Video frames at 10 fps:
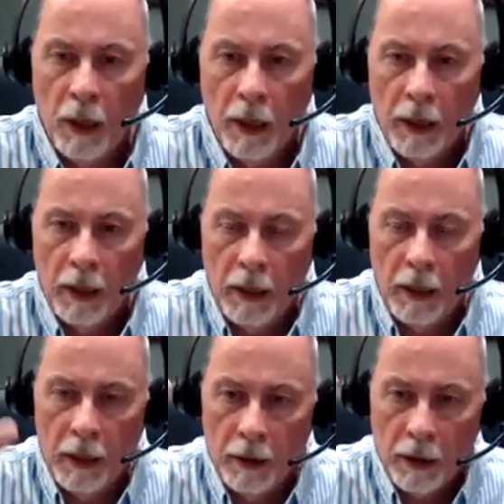in
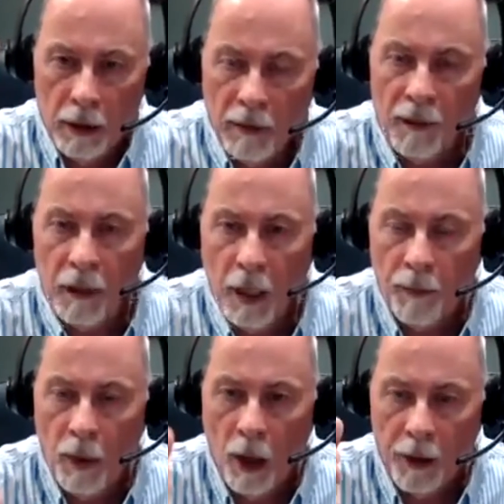his giving up
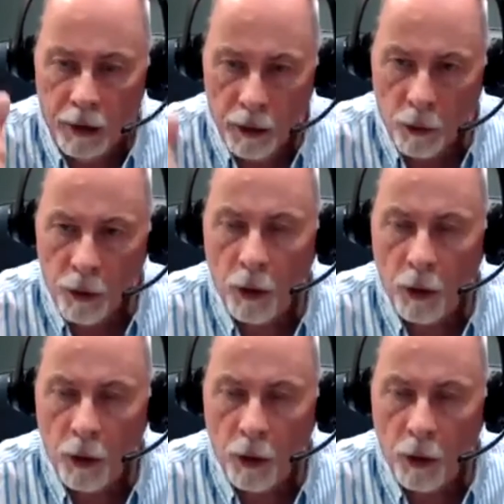on his own